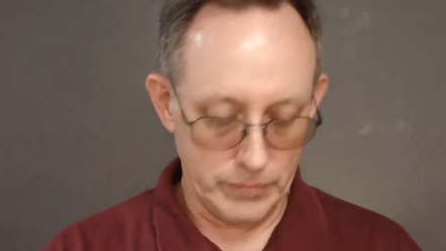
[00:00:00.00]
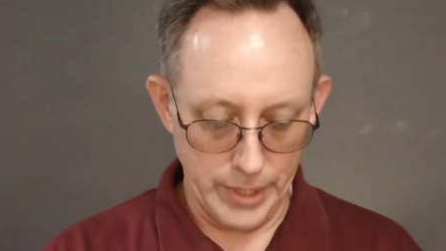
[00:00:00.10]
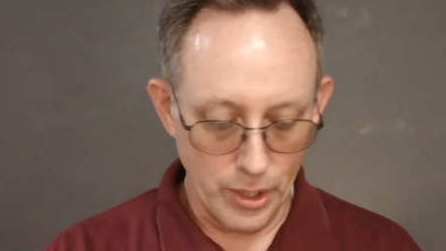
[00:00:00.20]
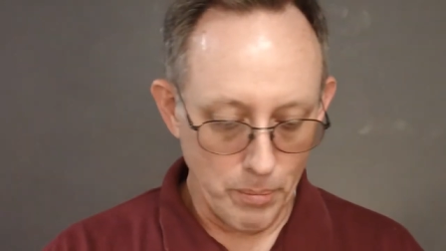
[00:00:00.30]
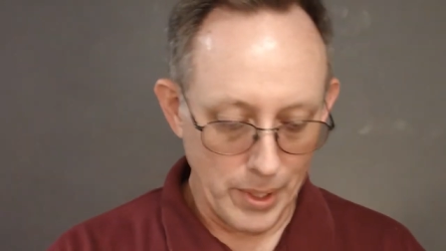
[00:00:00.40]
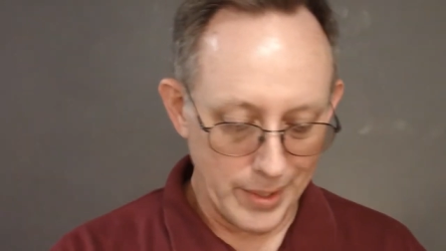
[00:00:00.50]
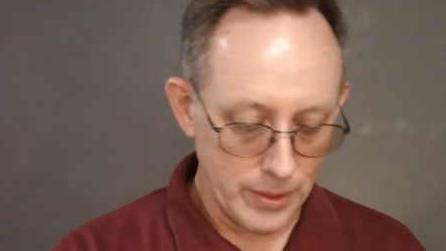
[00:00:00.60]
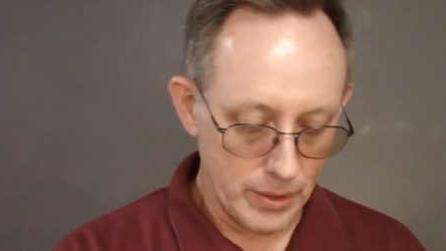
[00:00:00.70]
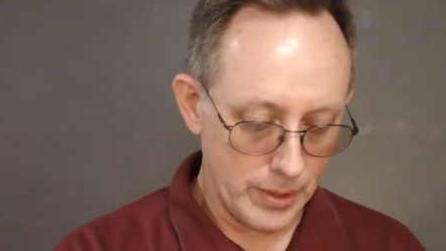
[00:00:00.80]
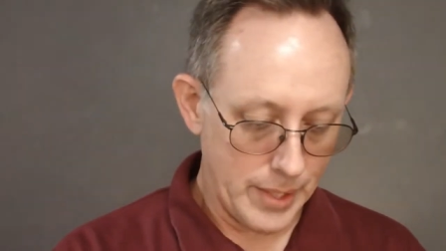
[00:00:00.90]

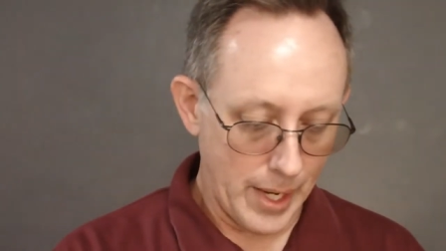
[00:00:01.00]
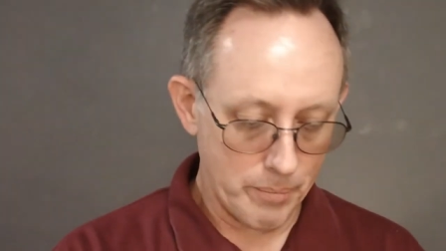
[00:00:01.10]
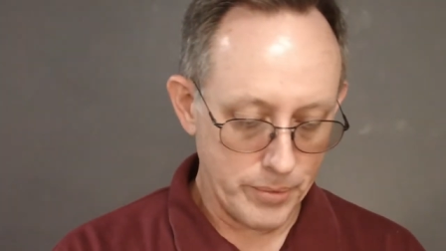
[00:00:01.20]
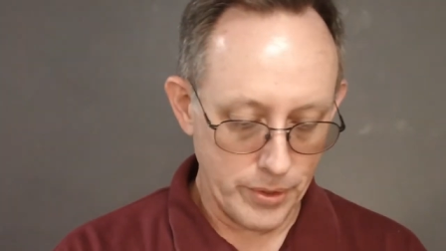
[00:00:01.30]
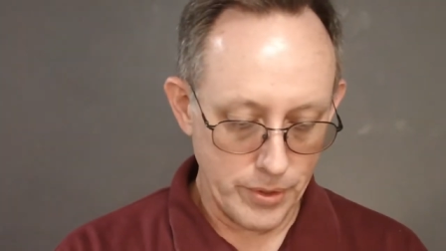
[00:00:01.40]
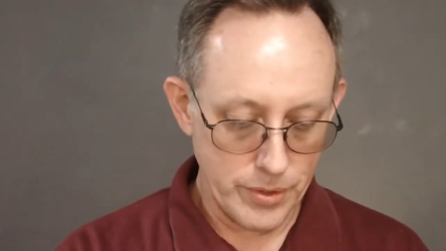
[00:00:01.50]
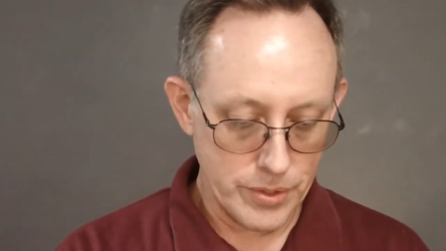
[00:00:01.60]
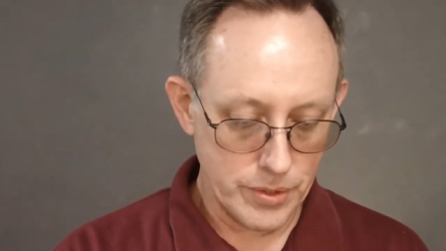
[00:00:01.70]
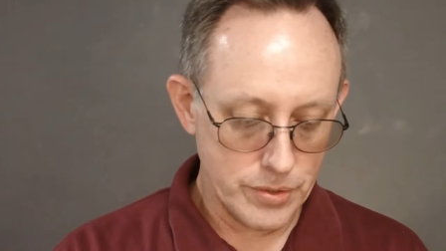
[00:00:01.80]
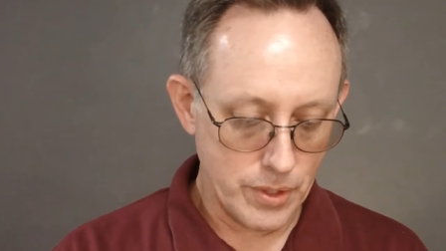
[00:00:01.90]
earbud
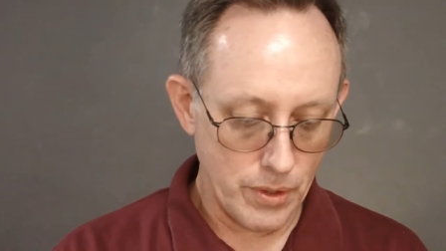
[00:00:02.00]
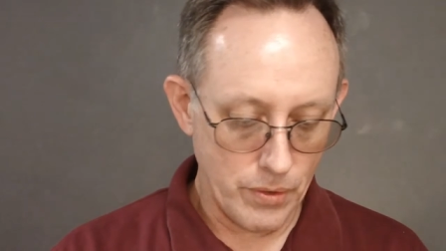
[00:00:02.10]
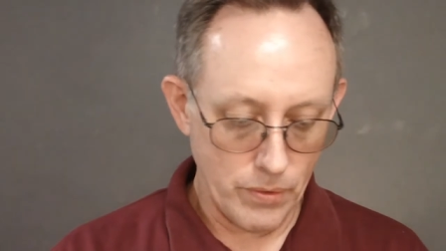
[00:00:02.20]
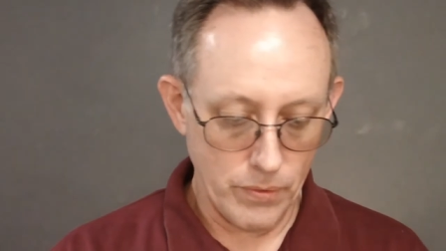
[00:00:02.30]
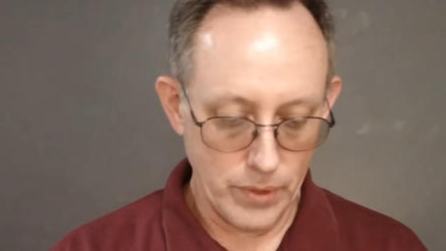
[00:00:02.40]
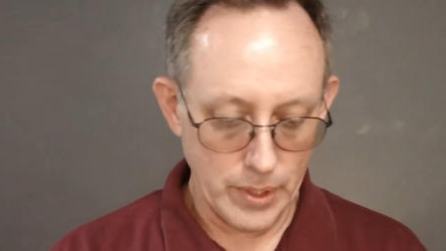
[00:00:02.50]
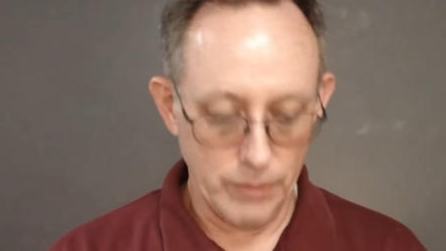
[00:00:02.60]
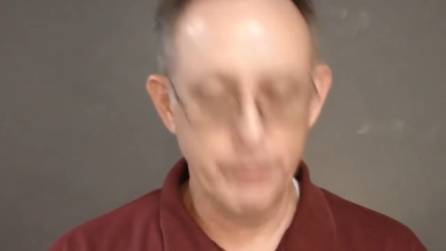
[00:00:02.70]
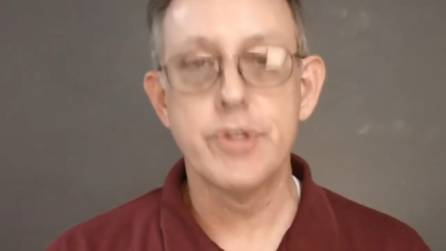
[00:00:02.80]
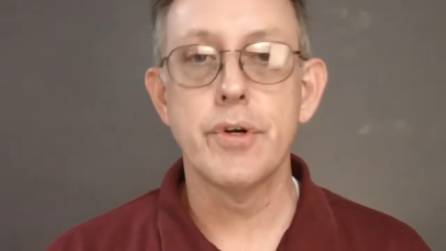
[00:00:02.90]
adapters, so it'll
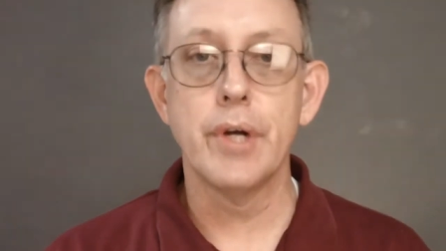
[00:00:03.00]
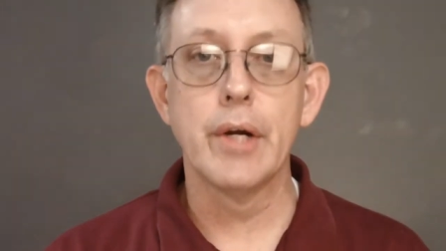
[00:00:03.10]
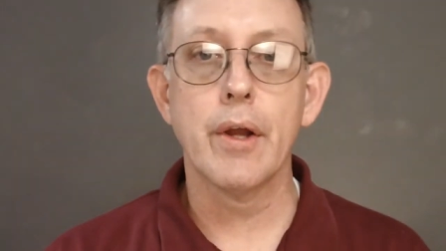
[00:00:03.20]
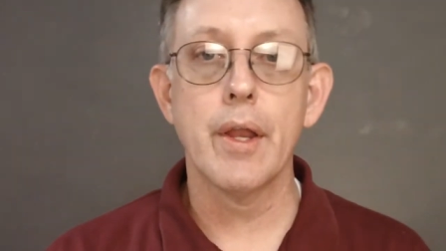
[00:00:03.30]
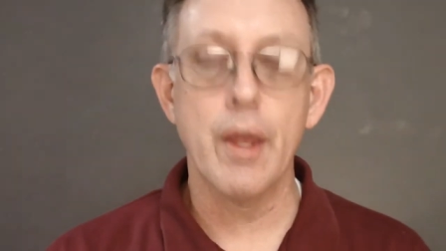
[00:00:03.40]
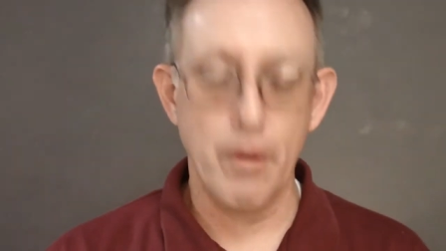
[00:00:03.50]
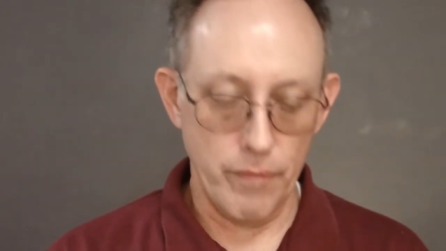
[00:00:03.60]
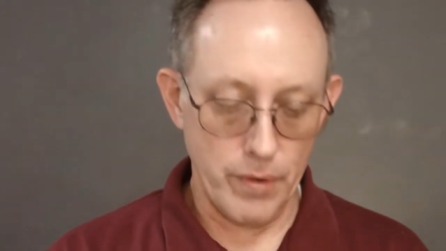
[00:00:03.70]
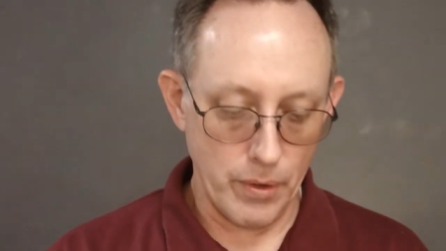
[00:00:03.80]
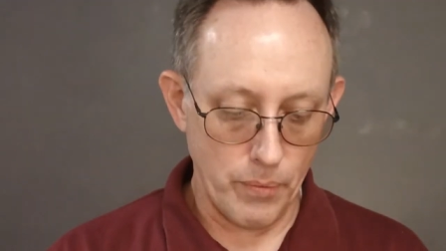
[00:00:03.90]
fit your ear canal
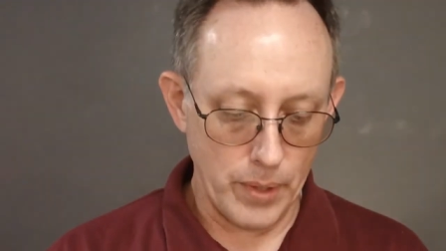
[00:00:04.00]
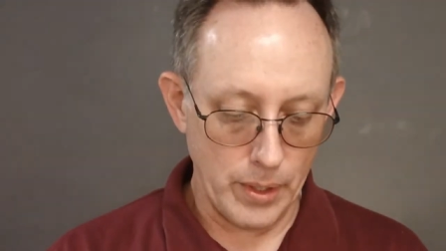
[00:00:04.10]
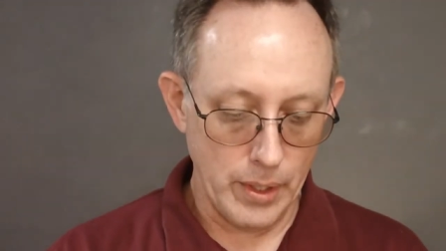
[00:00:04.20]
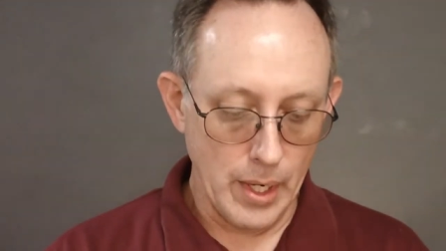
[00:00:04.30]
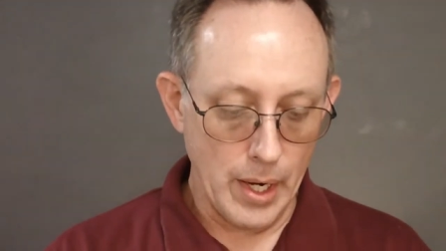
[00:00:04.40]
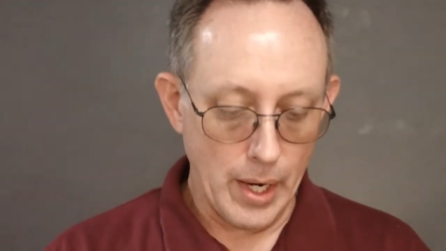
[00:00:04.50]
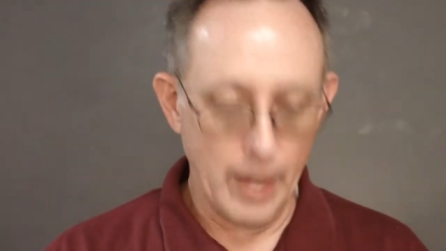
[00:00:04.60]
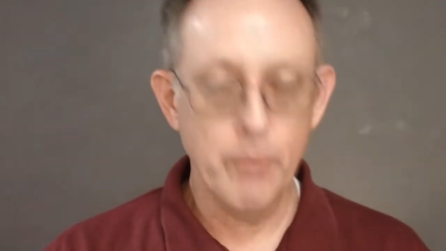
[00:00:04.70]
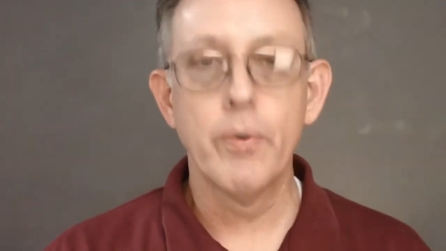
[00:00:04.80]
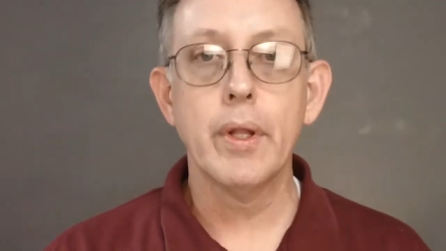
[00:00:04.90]
very well.
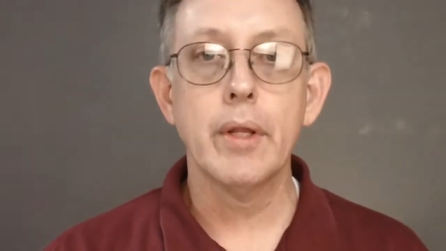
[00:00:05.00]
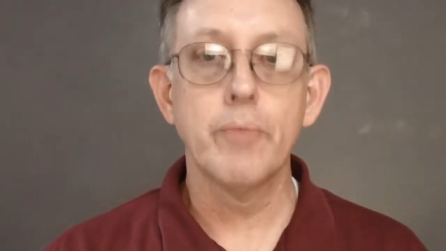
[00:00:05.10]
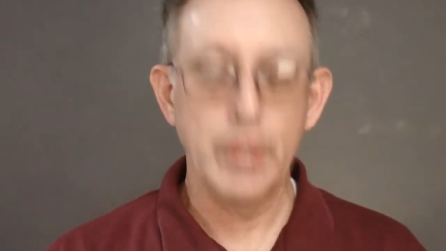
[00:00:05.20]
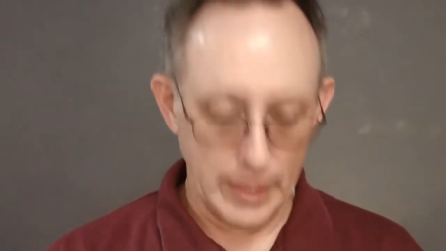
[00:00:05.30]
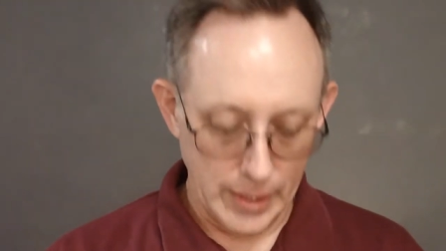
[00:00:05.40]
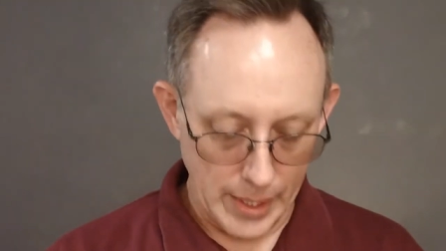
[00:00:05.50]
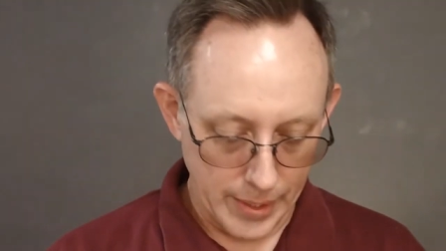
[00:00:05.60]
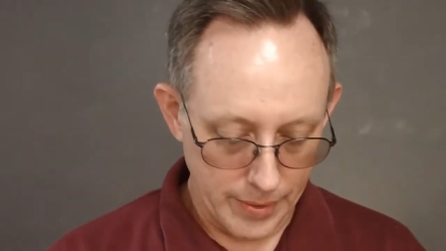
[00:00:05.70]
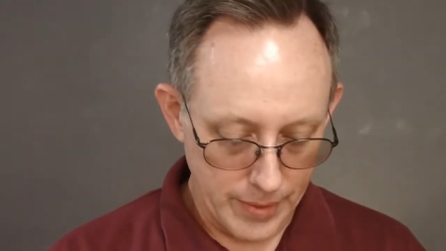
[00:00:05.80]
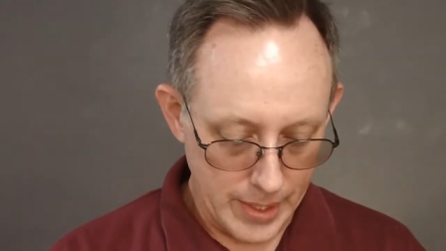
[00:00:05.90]
I really, really
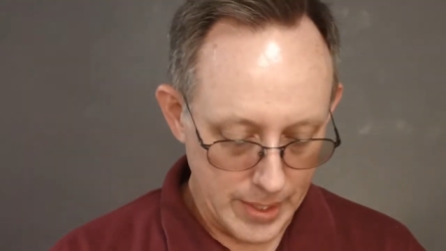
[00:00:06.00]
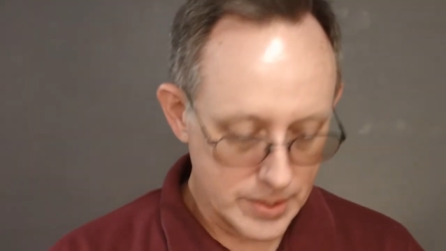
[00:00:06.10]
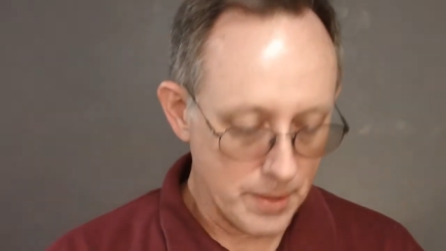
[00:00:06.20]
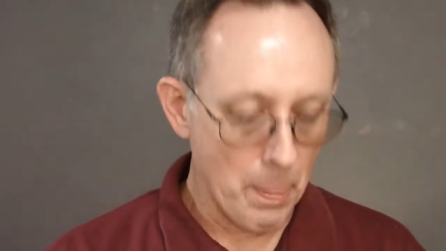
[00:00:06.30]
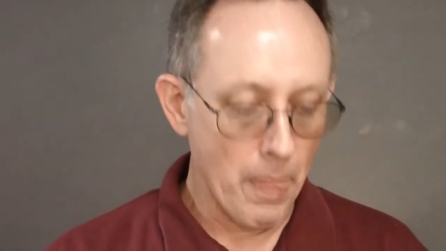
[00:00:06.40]
like these.